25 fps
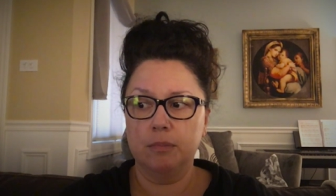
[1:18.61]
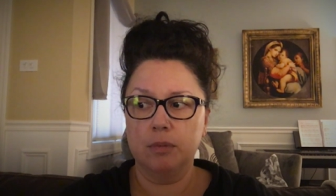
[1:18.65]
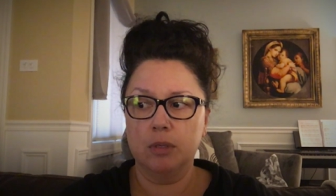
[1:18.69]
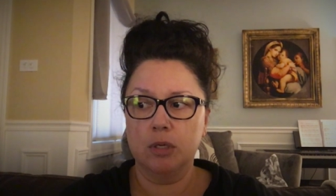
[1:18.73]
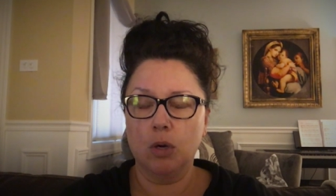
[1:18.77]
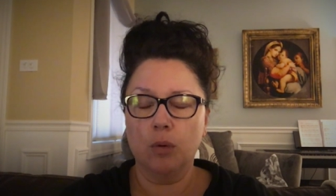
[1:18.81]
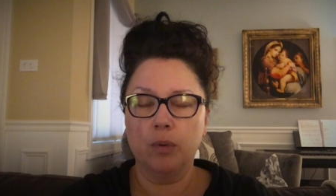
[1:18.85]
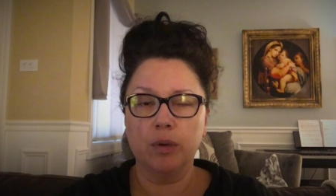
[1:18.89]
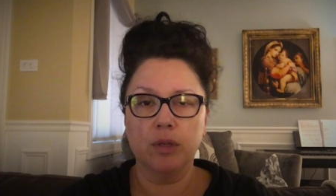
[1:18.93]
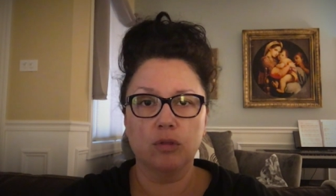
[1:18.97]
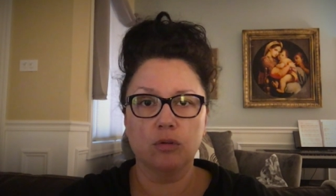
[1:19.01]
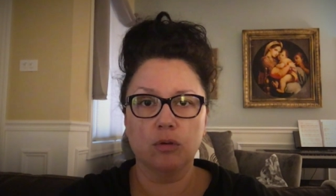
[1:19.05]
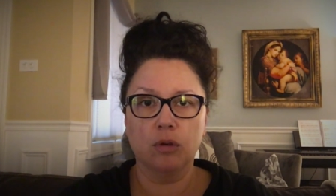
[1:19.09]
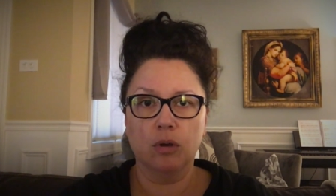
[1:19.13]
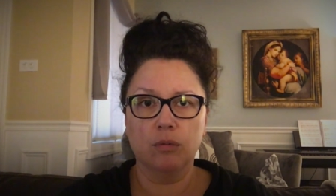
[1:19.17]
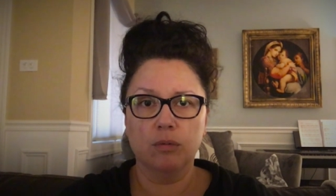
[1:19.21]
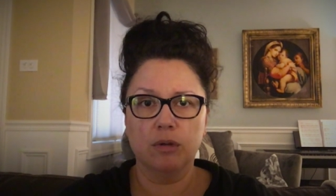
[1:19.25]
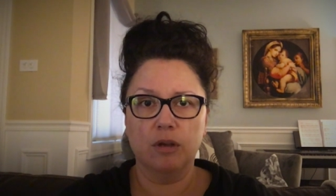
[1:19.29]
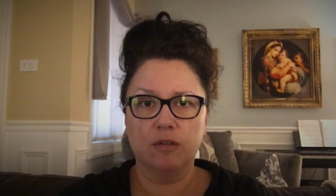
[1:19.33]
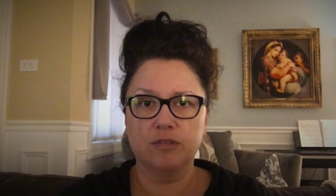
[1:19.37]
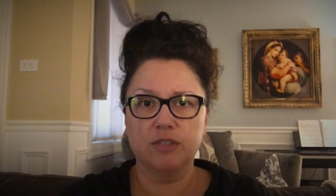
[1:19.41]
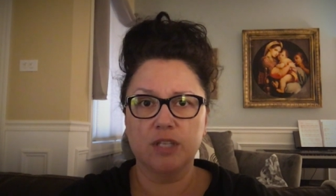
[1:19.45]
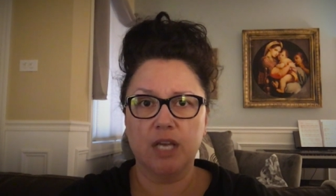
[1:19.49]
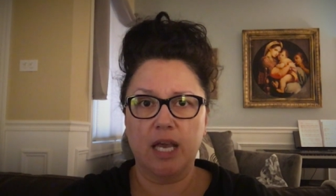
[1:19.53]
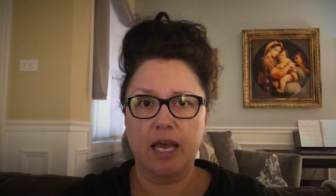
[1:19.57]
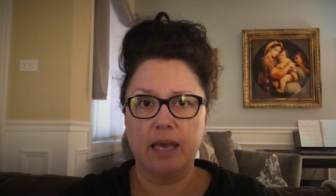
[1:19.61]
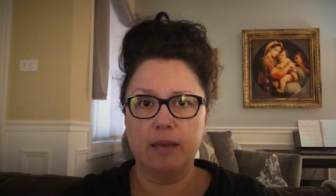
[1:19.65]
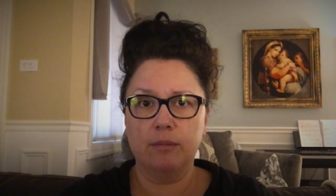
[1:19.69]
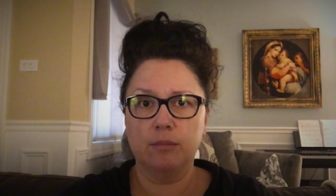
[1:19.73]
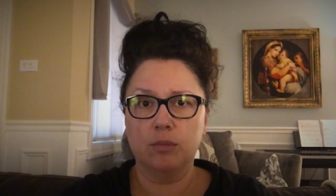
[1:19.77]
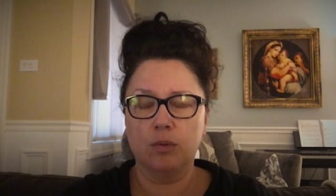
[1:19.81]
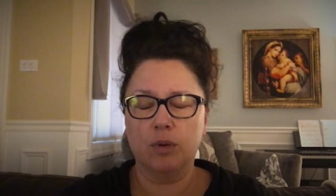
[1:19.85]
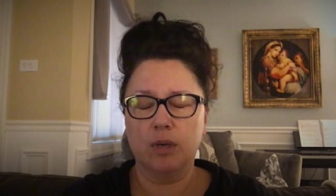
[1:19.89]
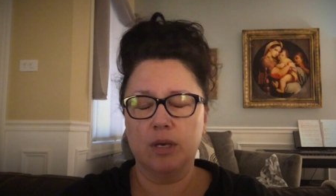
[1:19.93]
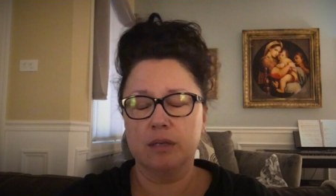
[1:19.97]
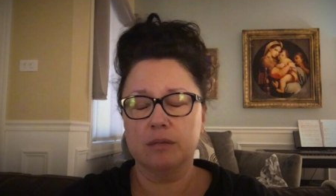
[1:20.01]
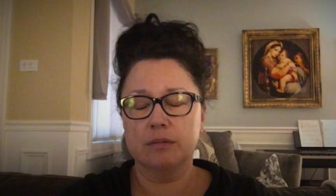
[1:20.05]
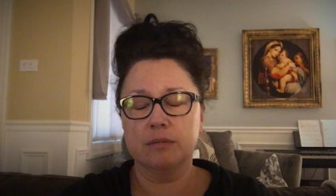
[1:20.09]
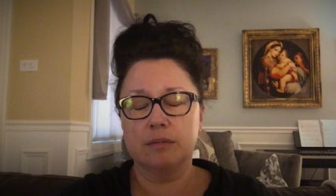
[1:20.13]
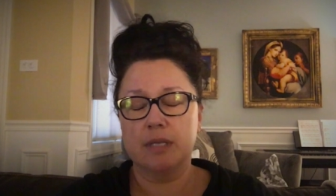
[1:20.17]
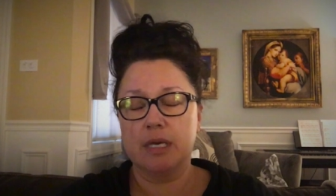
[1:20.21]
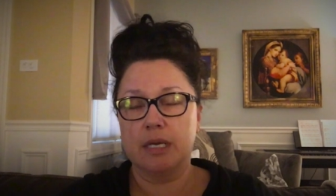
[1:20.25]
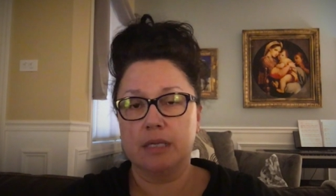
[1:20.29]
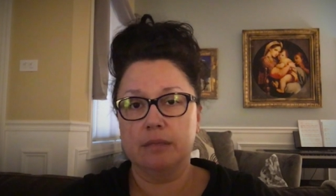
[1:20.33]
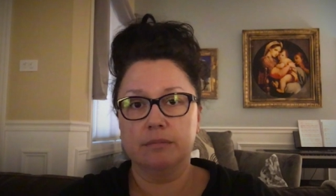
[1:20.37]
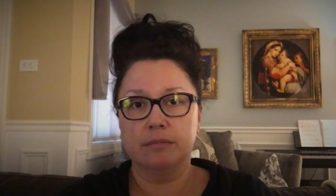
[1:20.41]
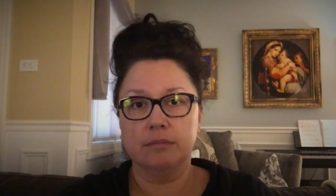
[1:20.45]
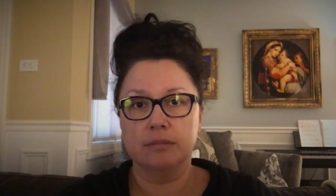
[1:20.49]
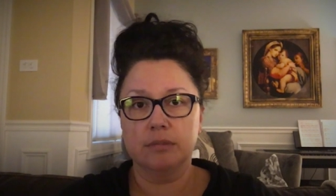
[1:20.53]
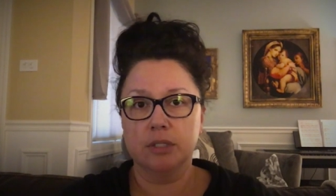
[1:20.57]
going through a rough time, well,
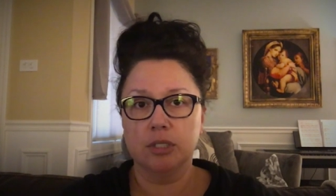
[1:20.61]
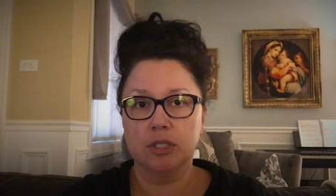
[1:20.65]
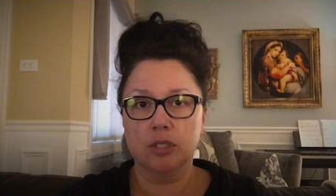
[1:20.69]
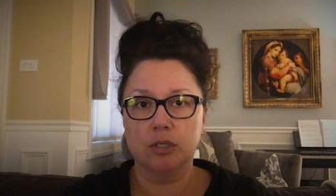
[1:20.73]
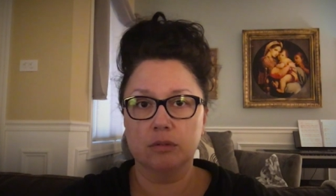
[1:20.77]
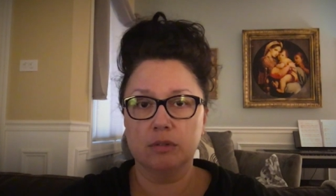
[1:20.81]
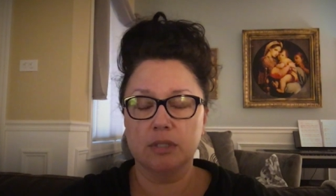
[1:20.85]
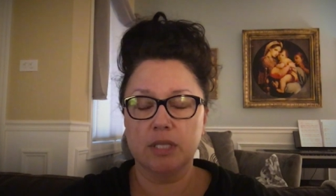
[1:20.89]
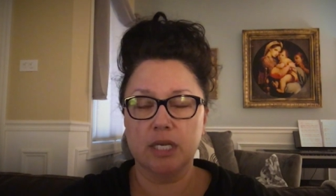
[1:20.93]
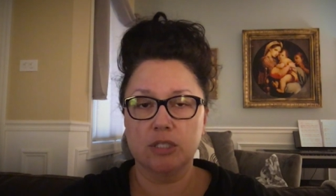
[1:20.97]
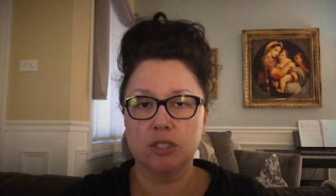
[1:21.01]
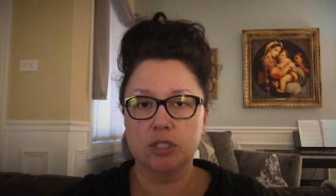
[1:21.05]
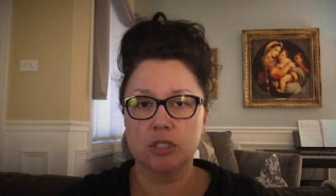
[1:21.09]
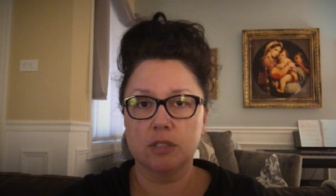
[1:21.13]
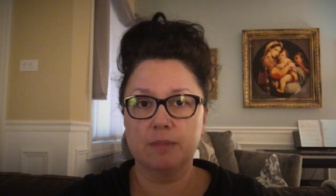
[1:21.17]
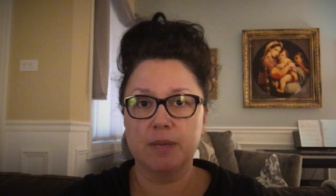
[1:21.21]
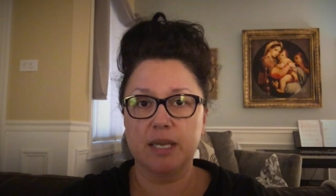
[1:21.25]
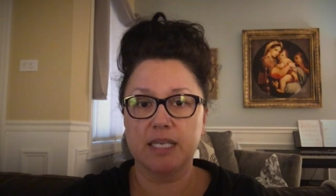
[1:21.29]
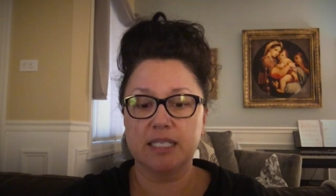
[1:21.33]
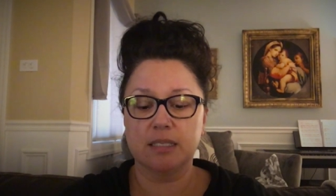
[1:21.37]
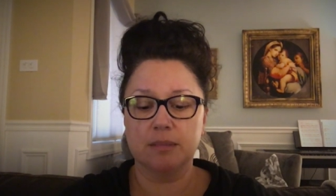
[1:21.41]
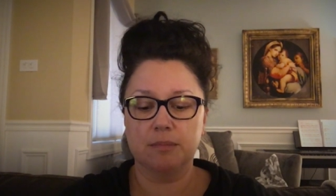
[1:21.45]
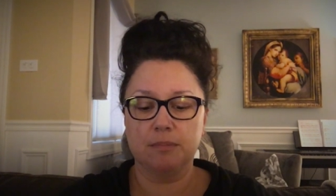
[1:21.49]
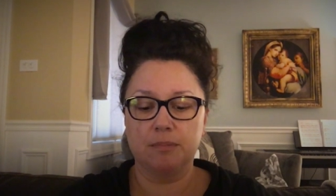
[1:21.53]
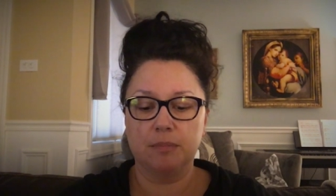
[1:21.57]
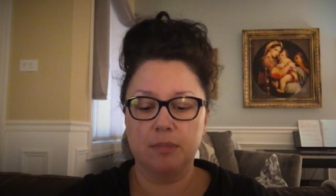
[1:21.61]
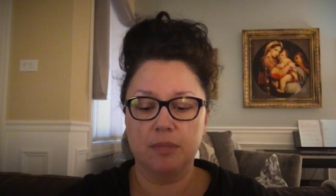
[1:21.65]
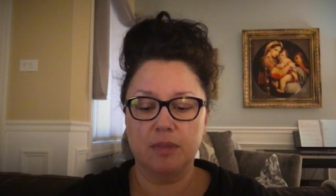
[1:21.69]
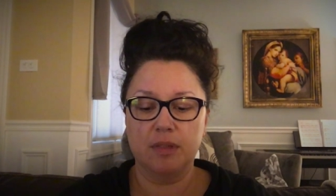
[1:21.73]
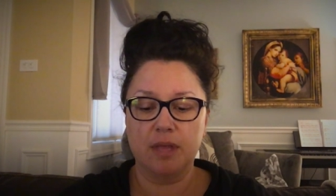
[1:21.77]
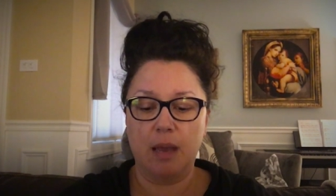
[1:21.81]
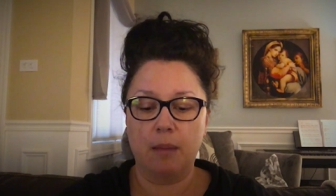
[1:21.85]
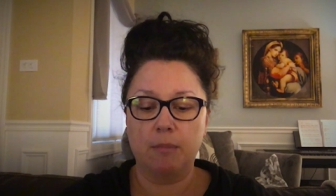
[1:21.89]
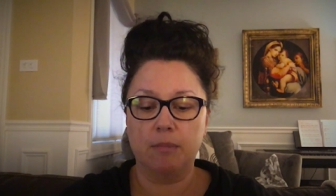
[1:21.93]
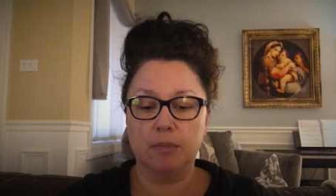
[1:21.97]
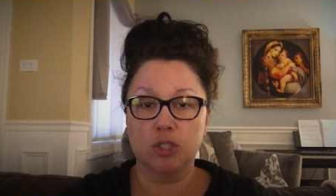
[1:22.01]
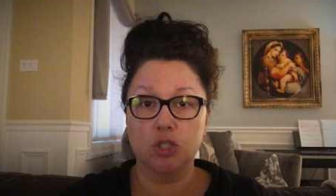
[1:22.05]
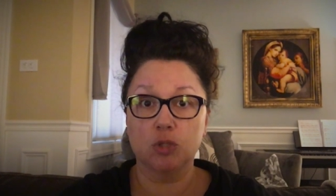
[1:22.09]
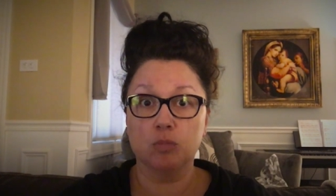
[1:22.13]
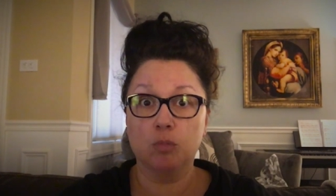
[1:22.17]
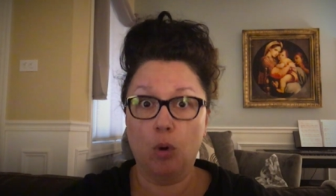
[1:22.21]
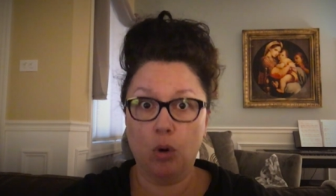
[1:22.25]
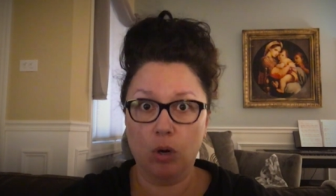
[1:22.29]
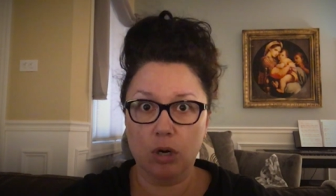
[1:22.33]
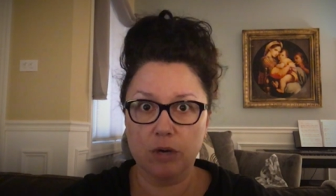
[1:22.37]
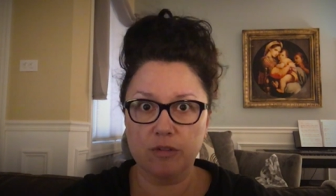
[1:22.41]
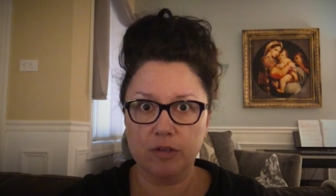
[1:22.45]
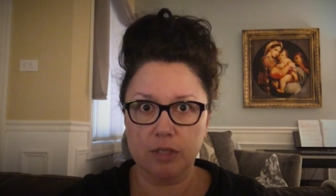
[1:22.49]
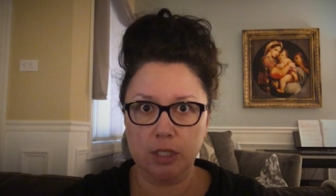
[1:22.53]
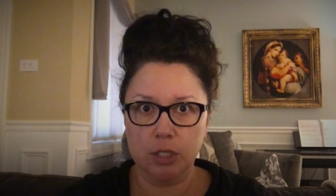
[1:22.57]
then, that just makes him that much
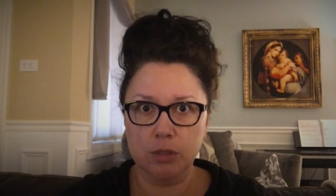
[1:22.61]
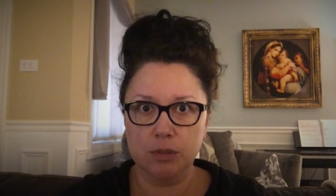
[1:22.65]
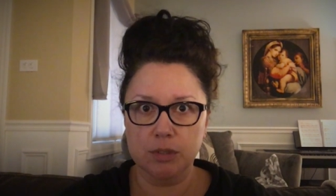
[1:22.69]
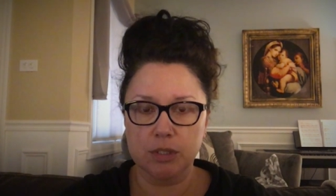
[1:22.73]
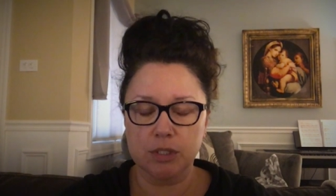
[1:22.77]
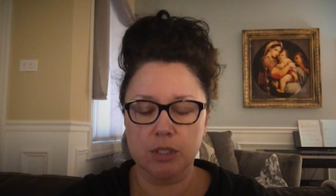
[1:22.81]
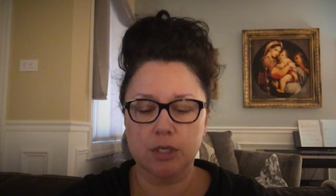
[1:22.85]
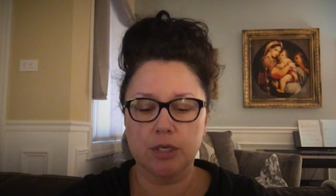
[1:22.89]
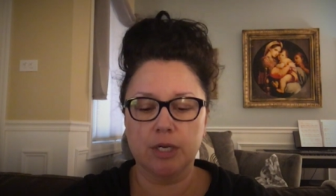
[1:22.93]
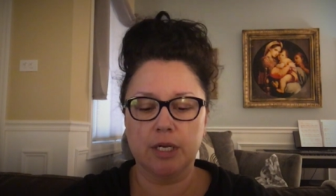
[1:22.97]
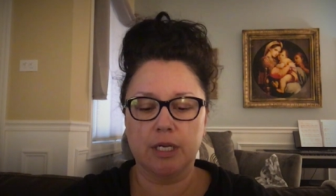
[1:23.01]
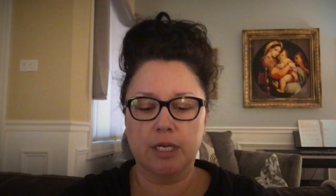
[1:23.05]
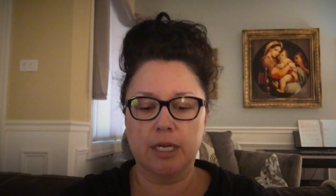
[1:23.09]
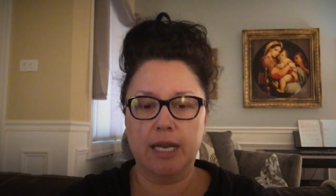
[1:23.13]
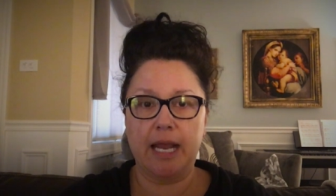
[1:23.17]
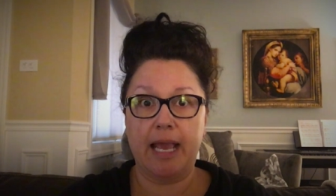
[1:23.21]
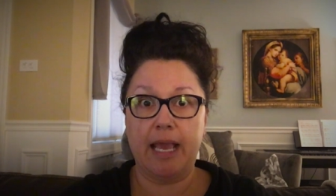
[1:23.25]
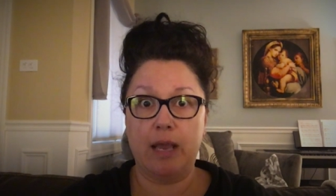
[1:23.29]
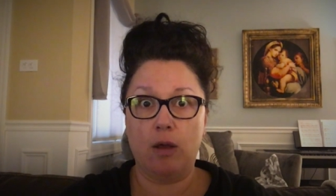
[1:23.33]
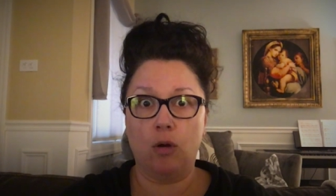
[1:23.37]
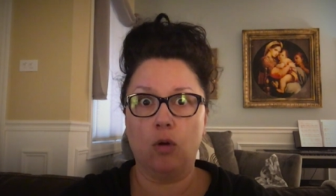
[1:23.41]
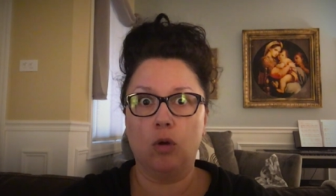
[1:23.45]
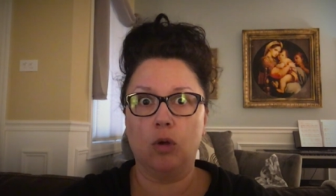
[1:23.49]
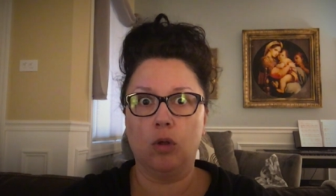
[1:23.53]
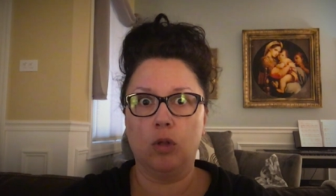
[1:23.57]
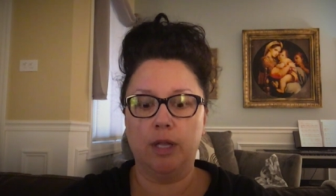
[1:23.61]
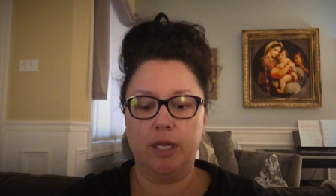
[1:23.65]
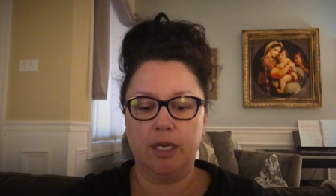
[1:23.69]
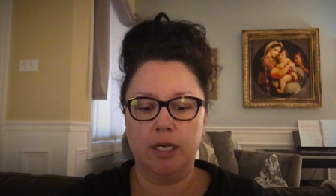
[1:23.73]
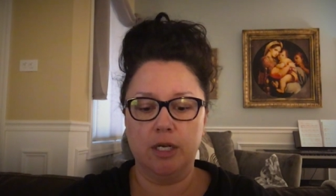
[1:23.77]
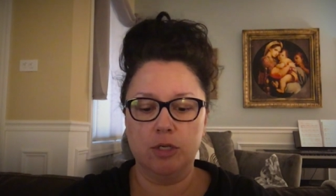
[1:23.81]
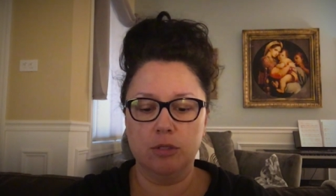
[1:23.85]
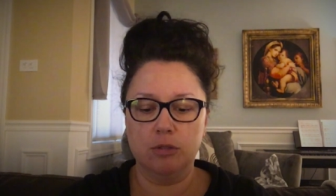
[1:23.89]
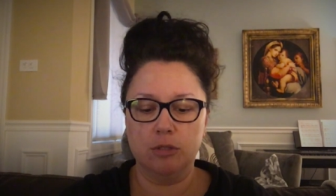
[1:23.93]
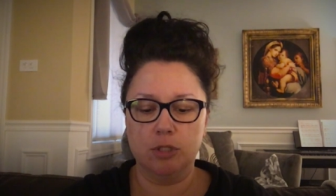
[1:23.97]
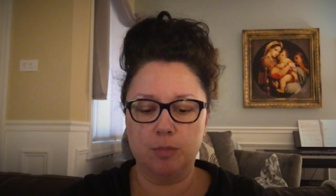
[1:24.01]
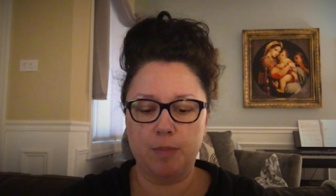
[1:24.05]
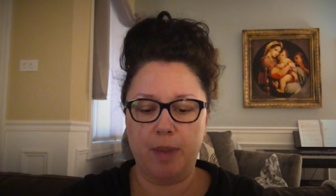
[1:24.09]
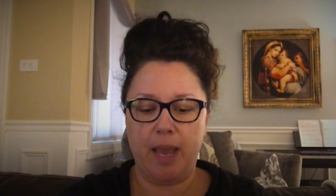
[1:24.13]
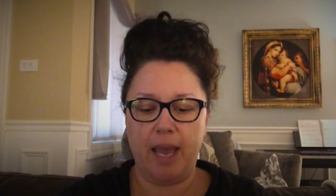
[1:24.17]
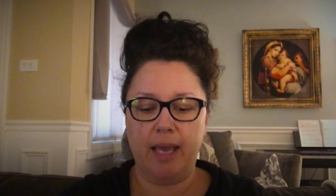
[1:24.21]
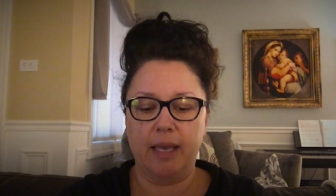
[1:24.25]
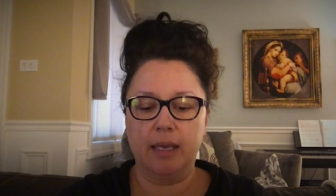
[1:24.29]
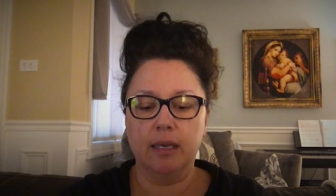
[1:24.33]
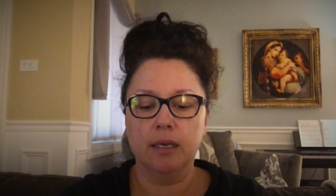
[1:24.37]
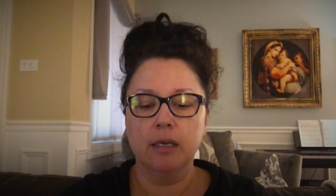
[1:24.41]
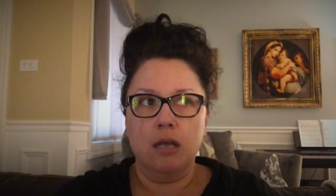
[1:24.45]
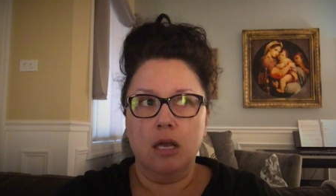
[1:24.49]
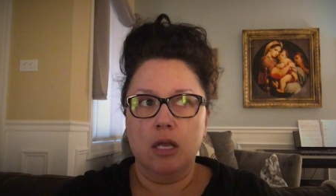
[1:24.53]
more of a loser and an a-hole and a douchebag.